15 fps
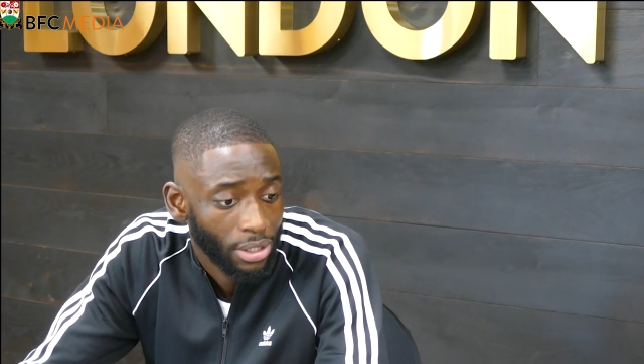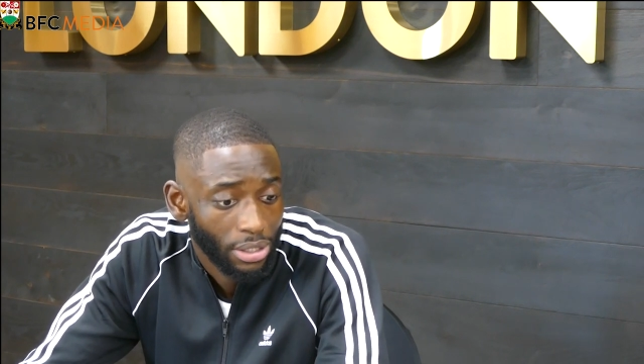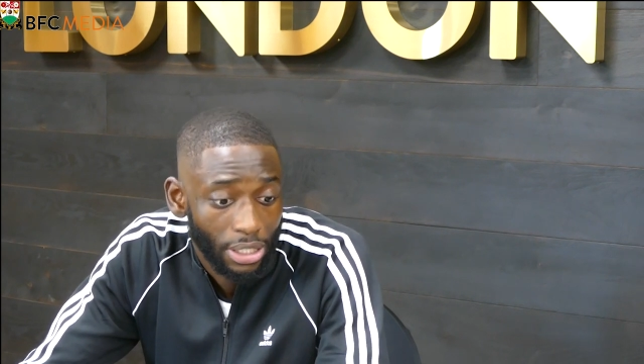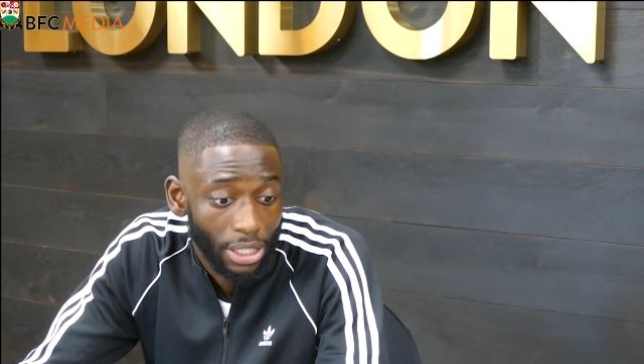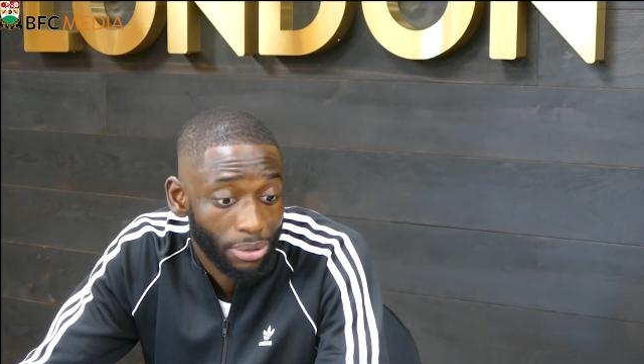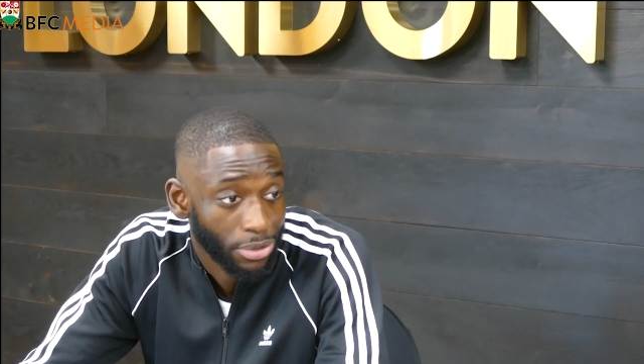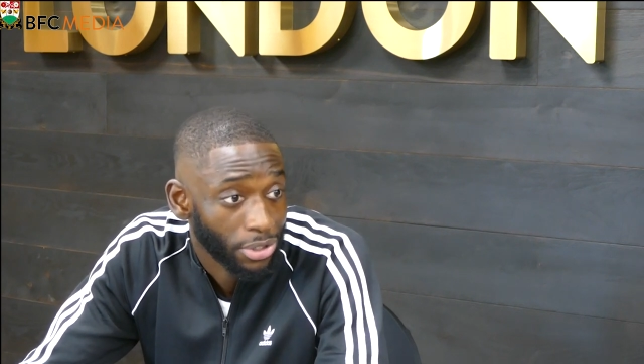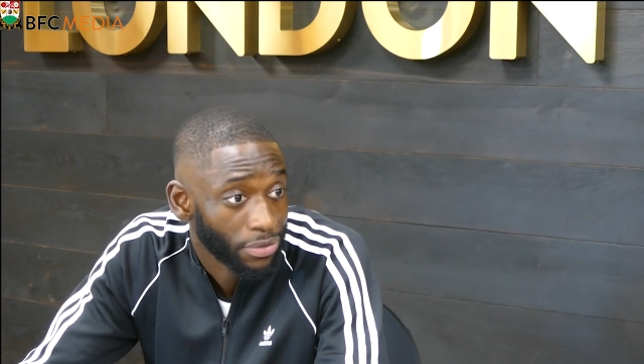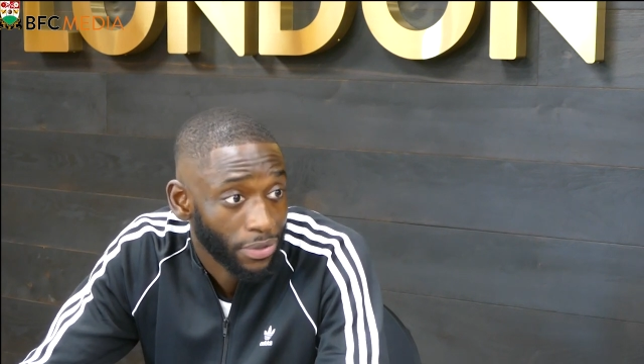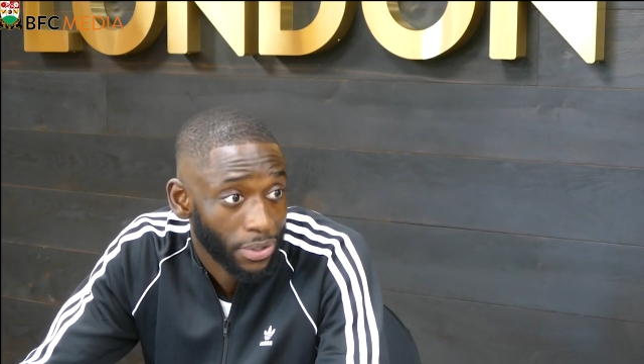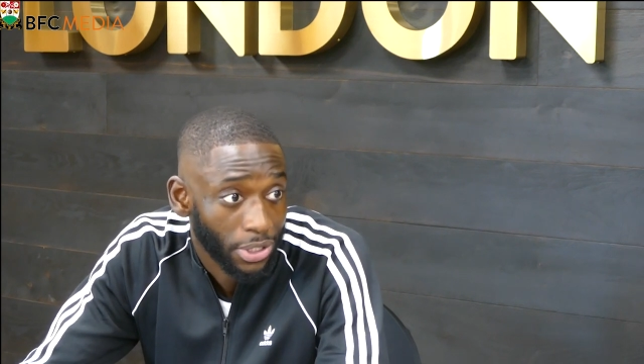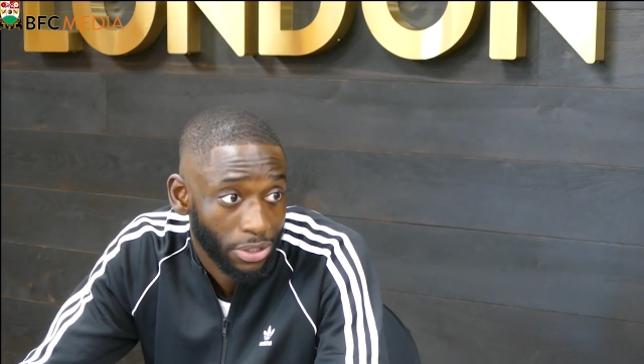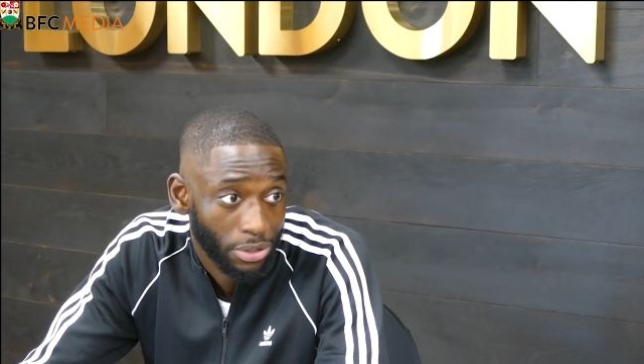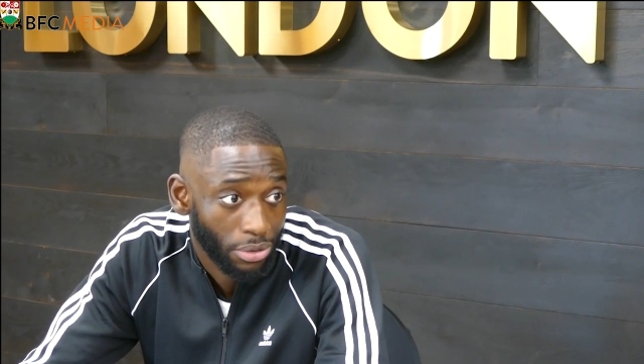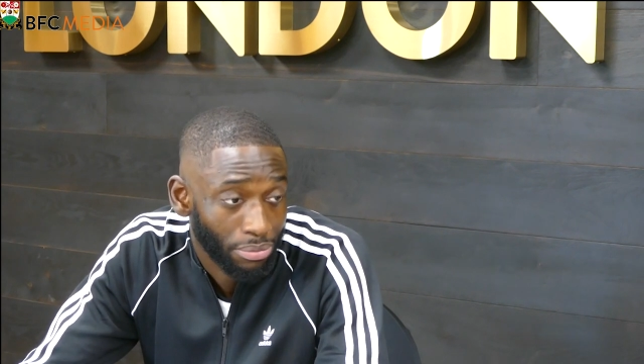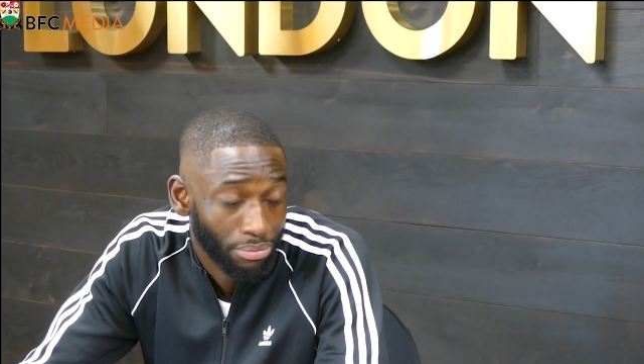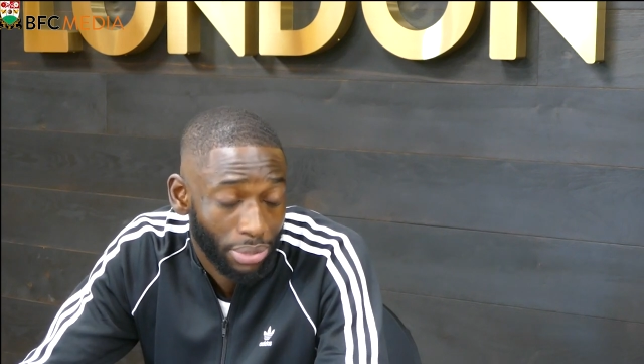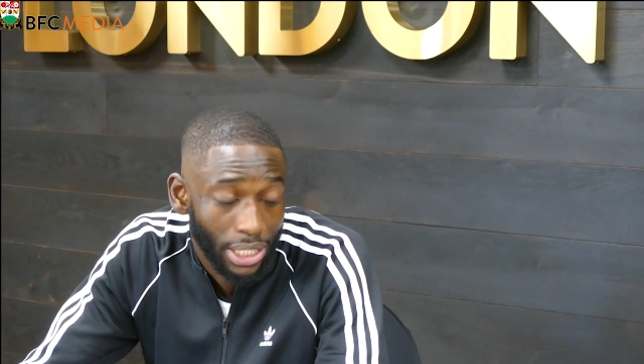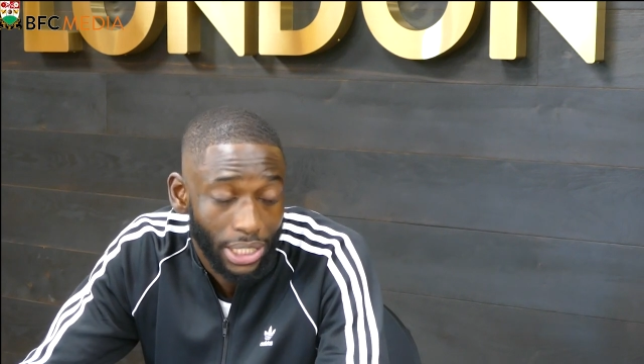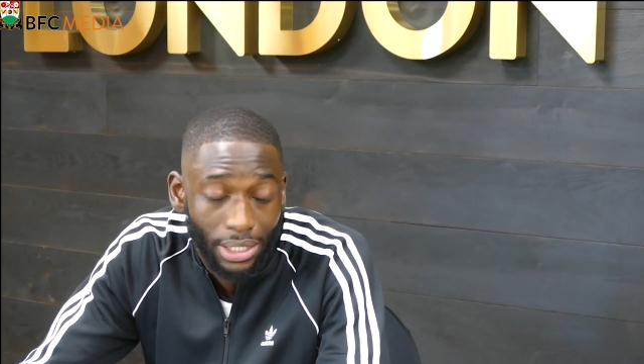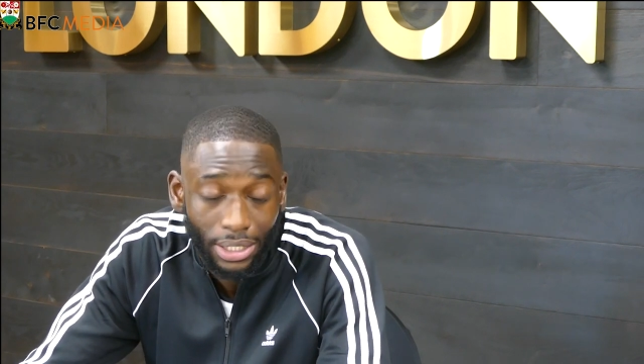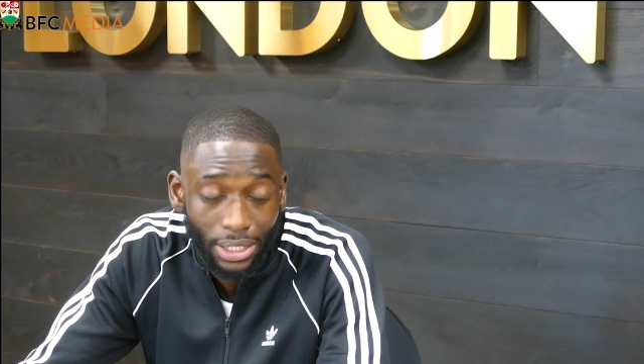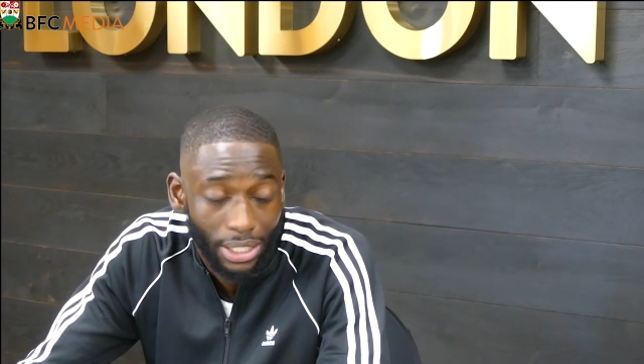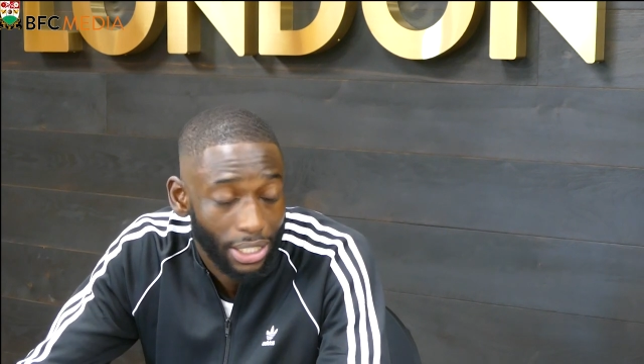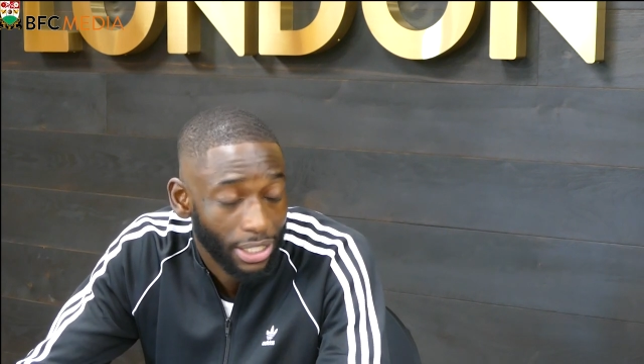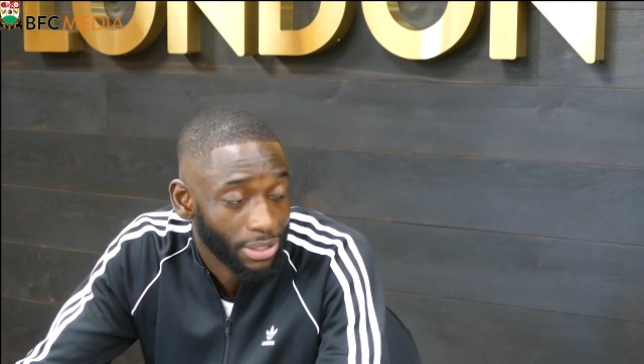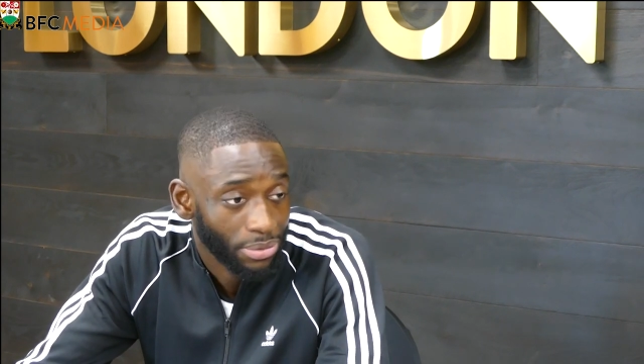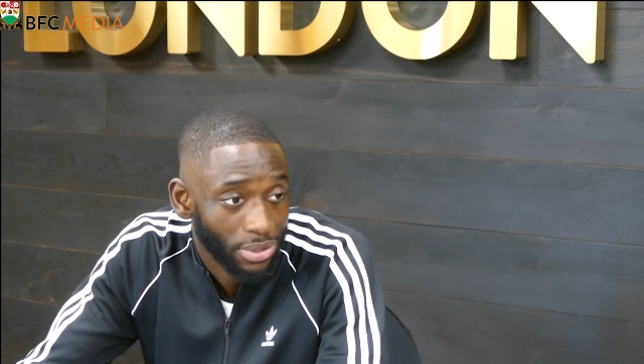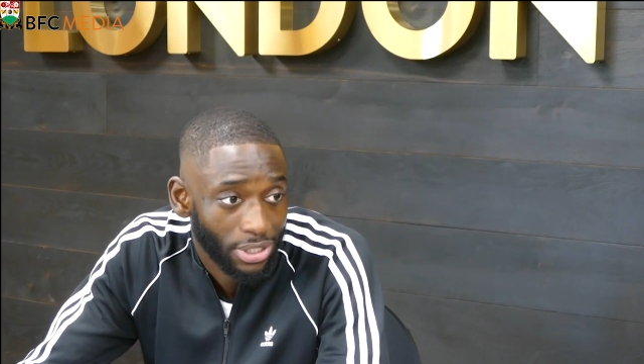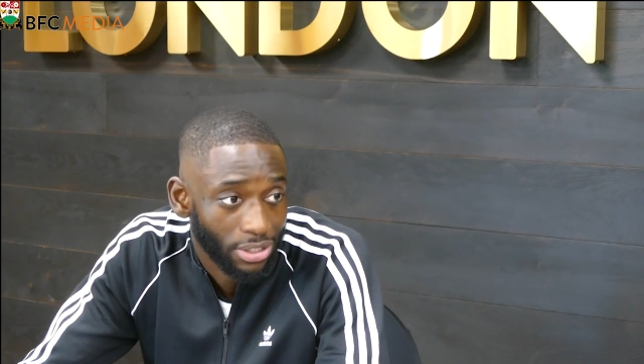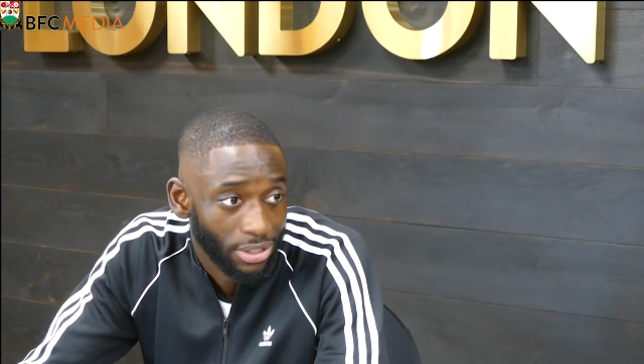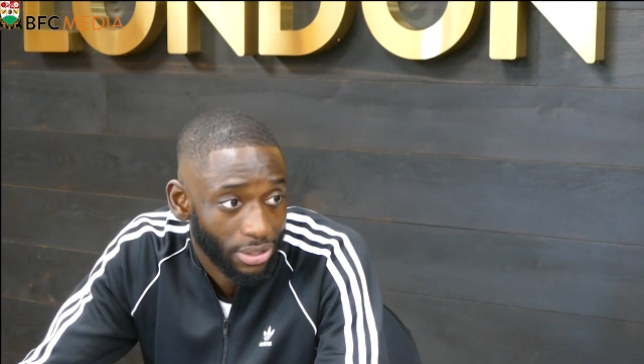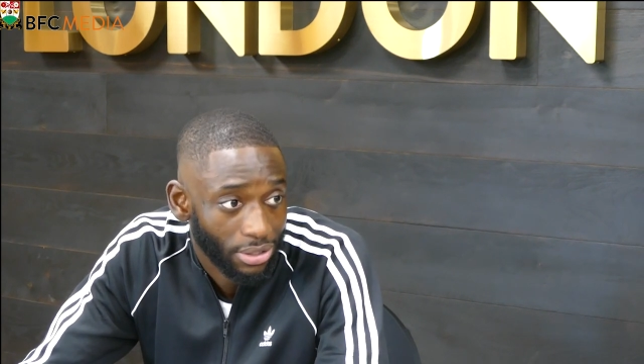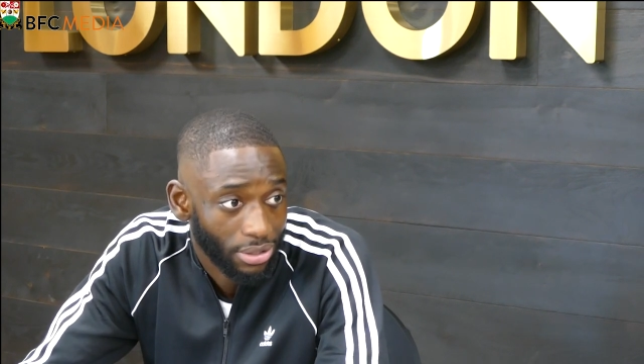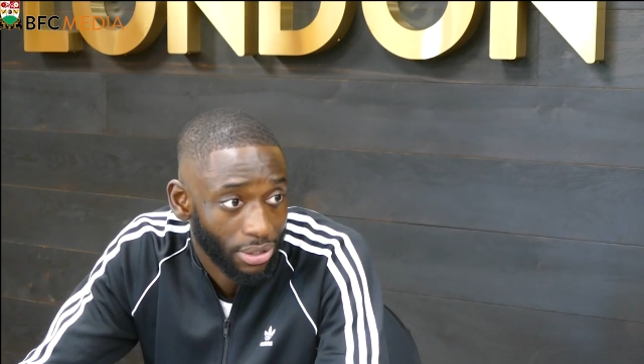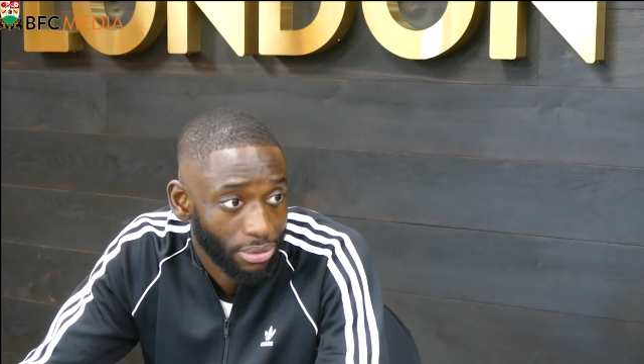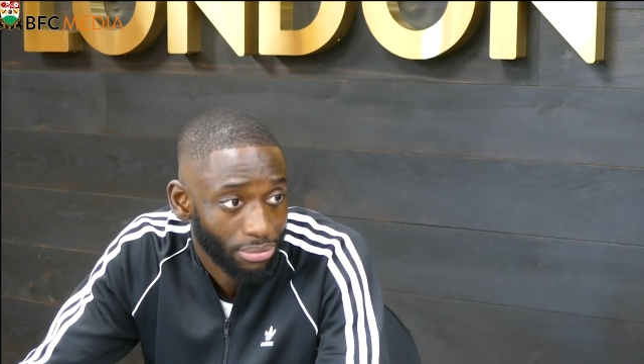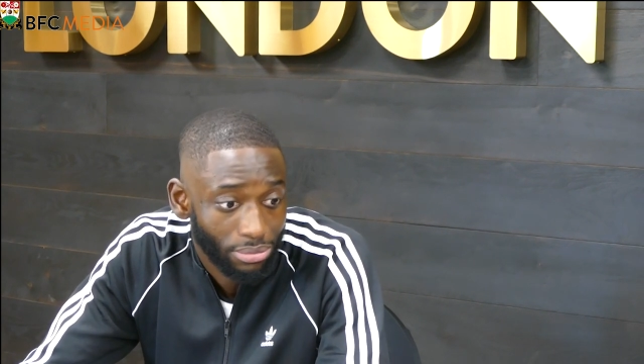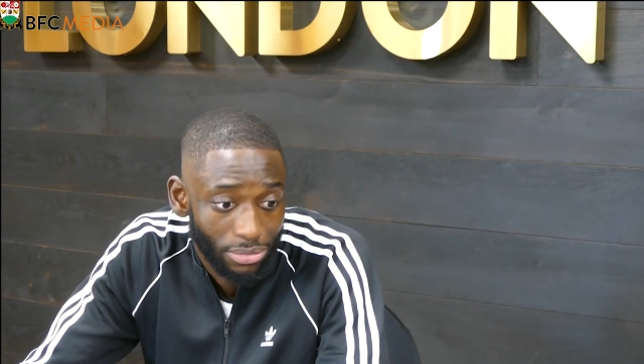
now I'm just focused on playing games and just